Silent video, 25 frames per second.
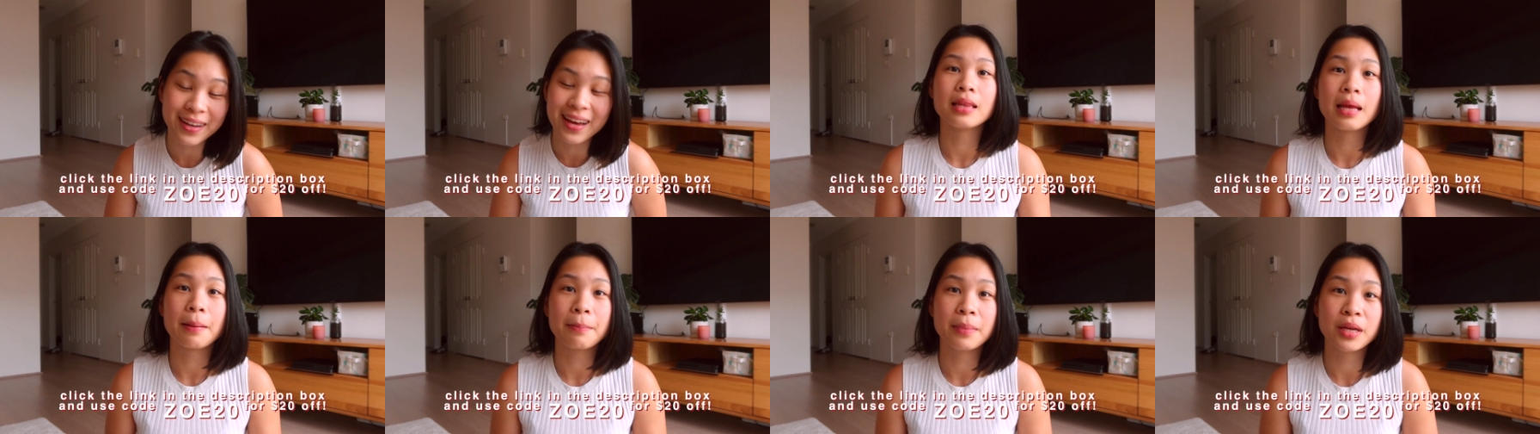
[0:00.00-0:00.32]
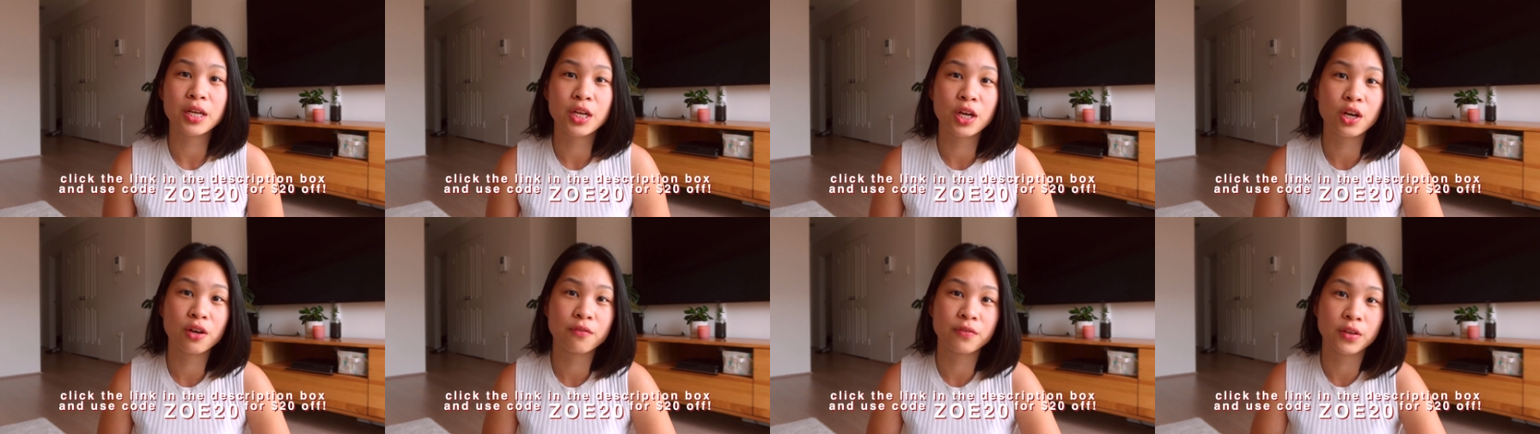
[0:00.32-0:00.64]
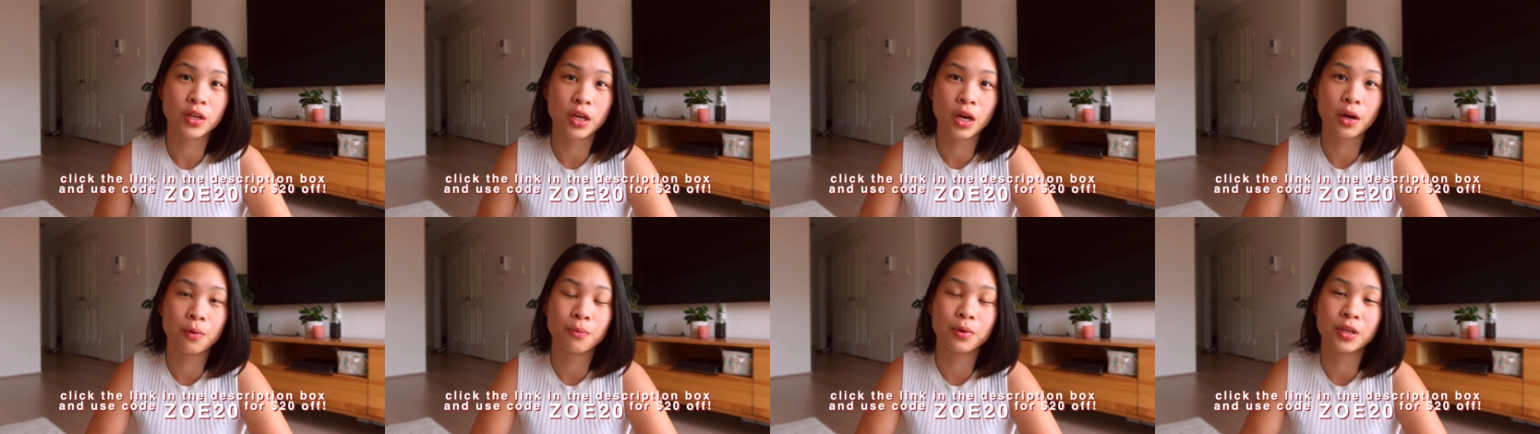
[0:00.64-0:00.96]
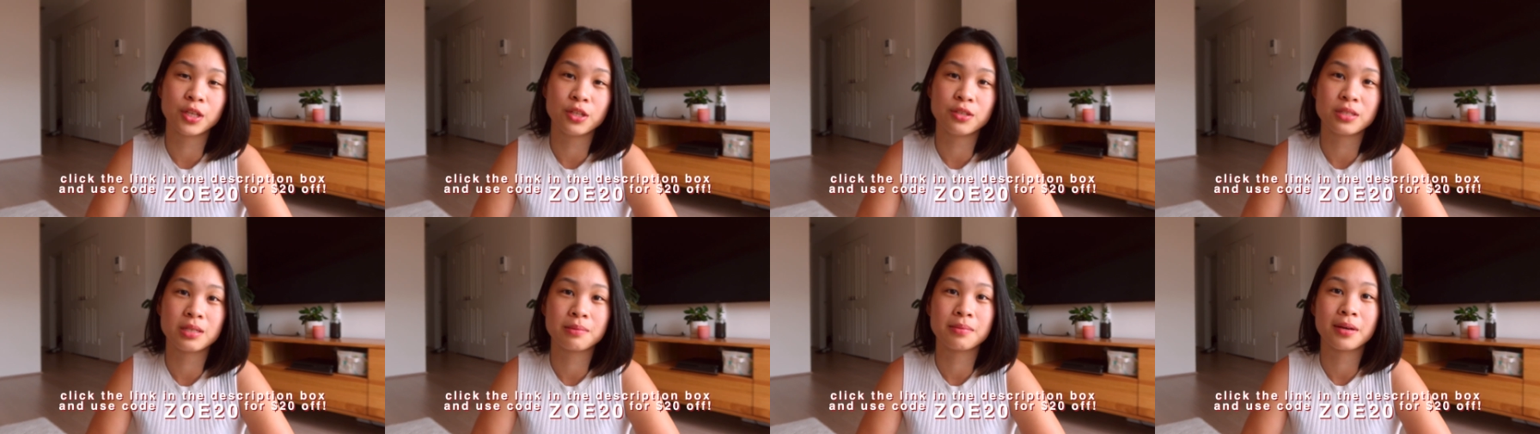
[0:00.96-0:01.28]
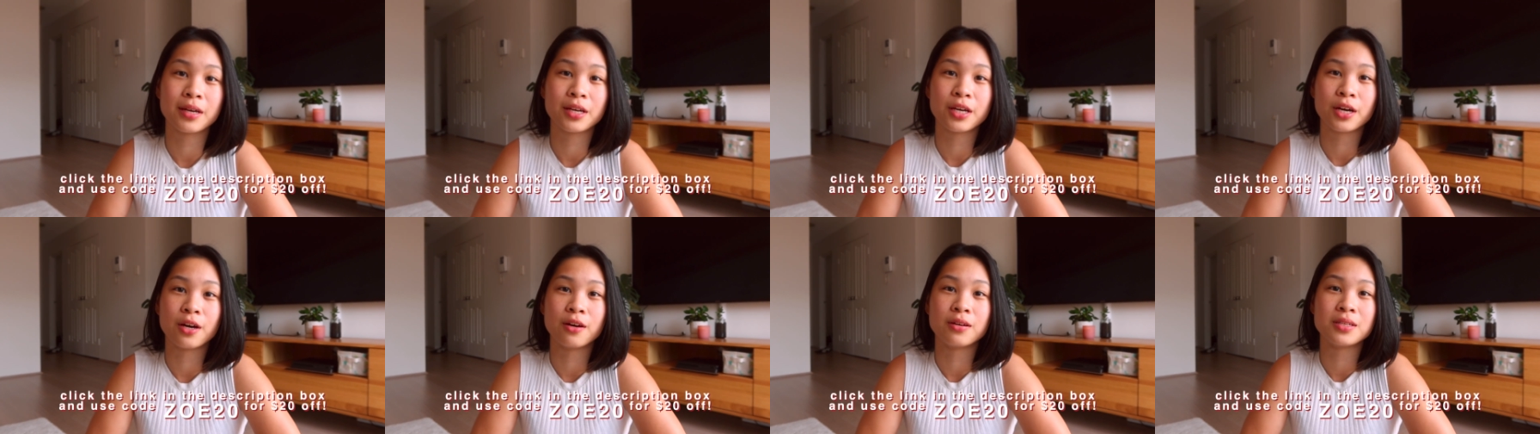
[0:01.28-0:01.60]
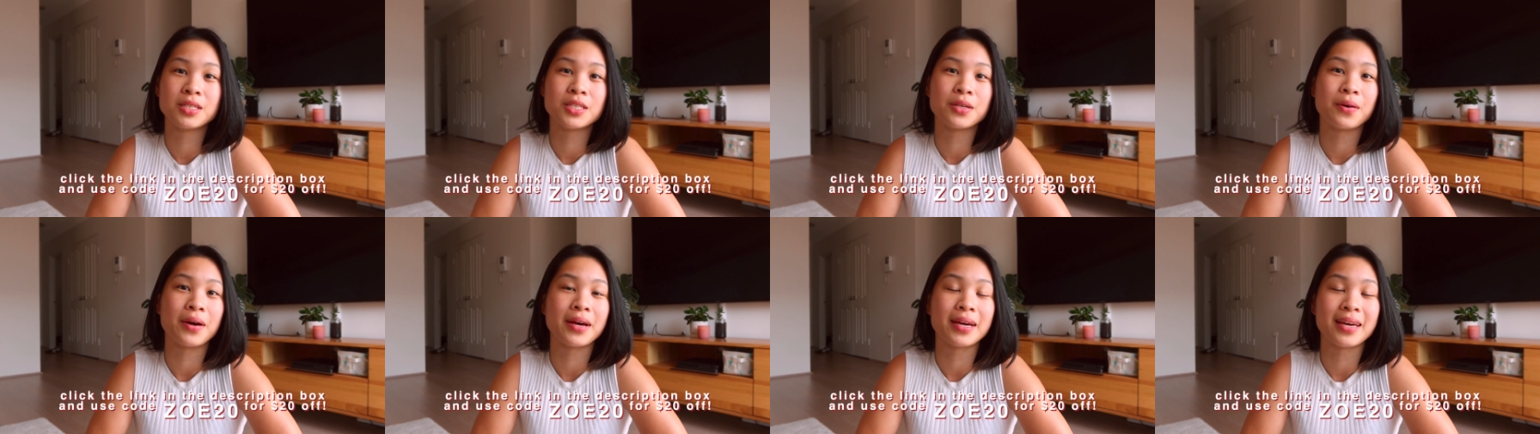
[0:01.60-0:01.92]
Let me know if you get one using my code
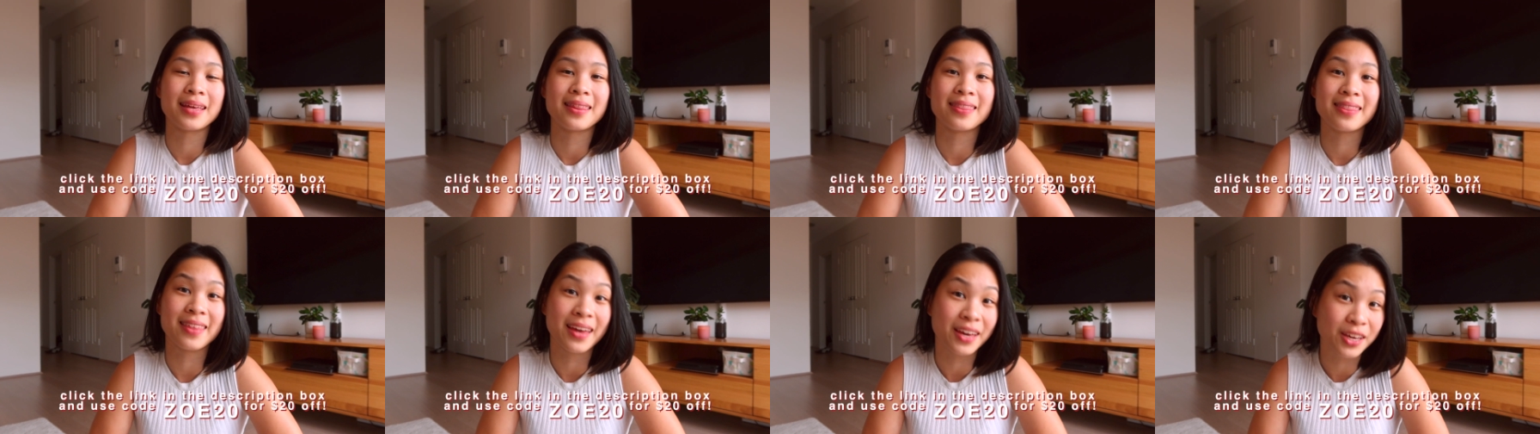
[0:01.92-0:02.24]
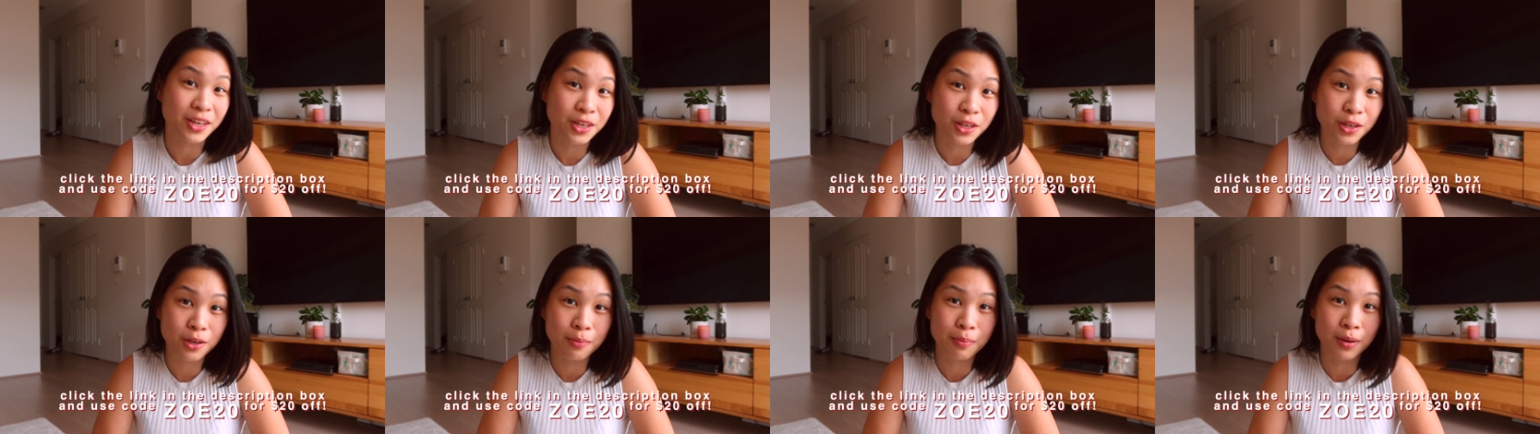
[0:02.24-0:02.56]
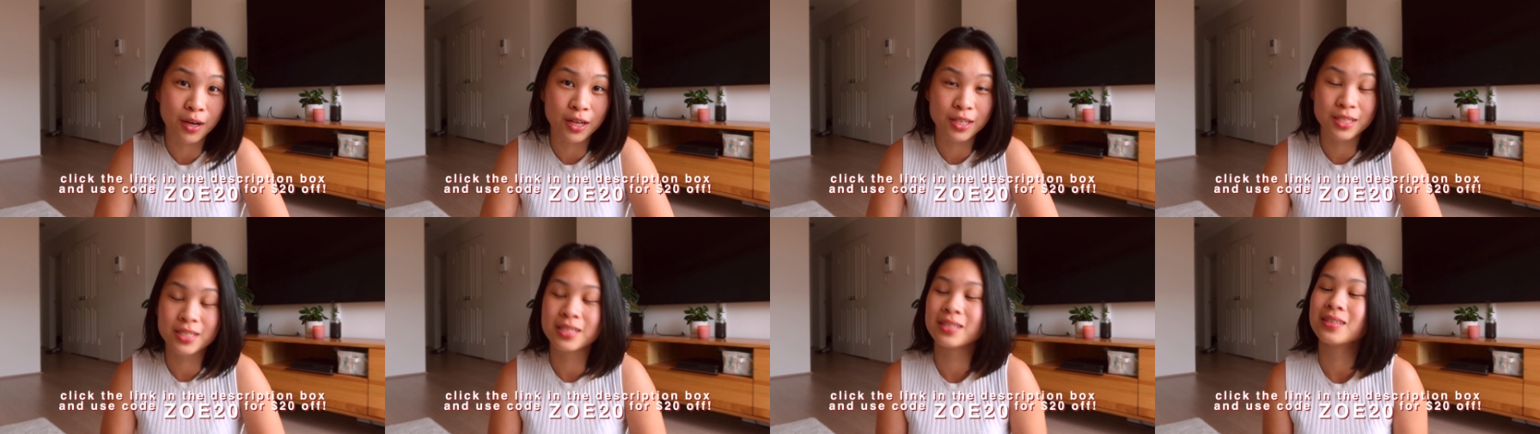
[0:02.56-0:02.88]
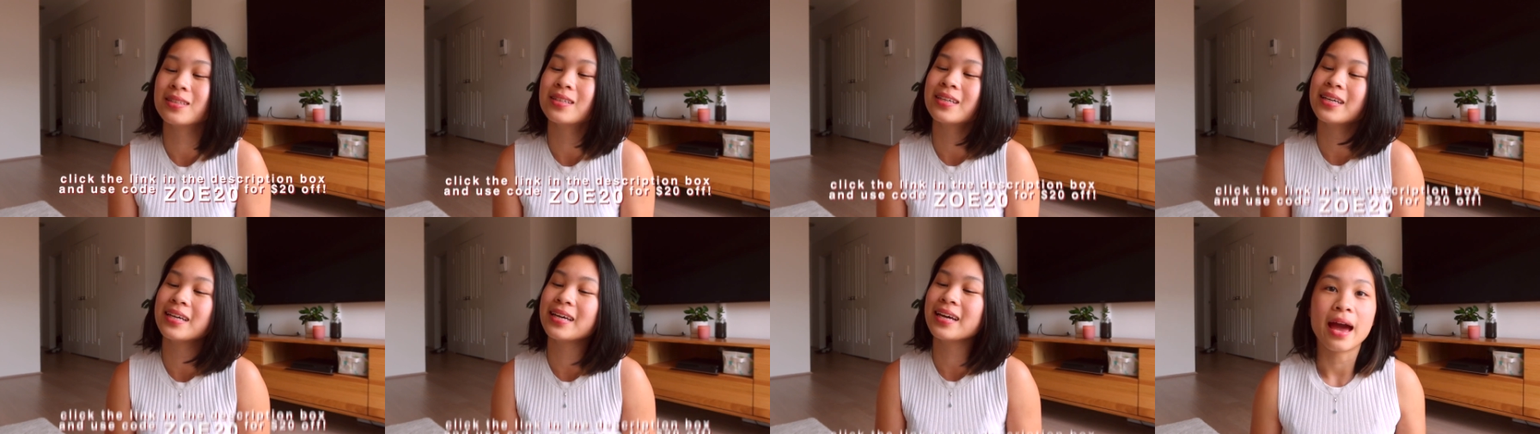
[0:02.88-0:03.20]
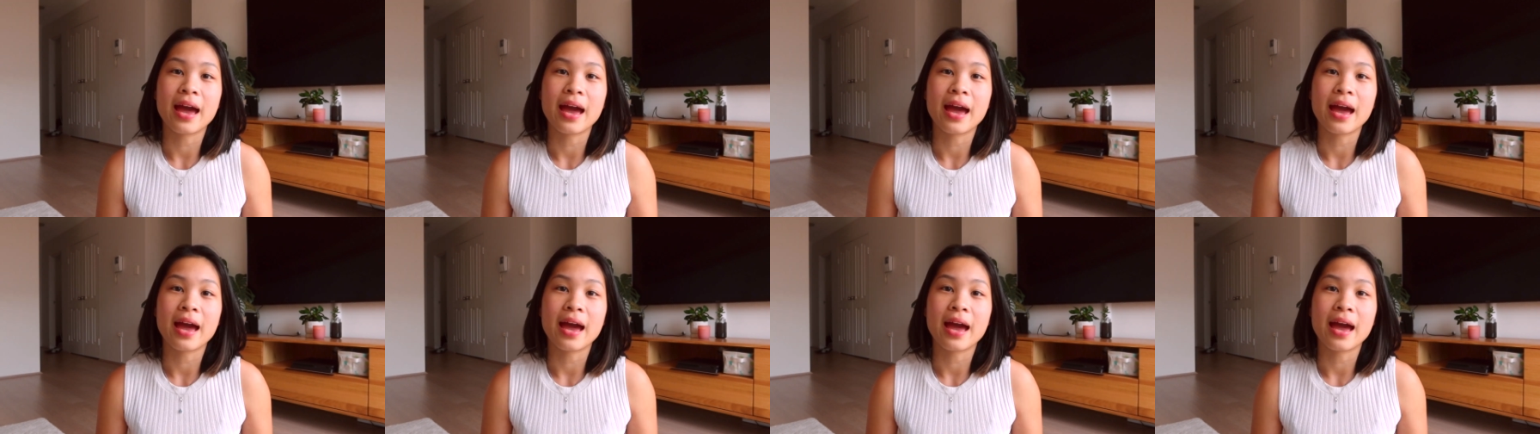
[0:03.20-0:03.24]
so I can thank you personally.